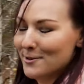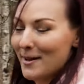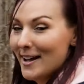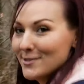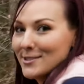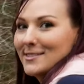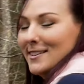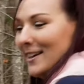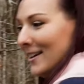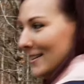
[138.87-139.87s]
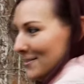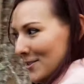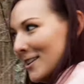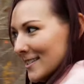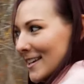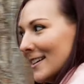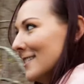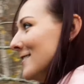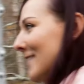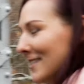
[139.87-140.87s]
from my house, and a few days
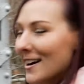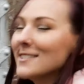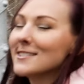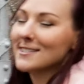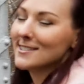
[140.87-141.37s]
later it was in the garage.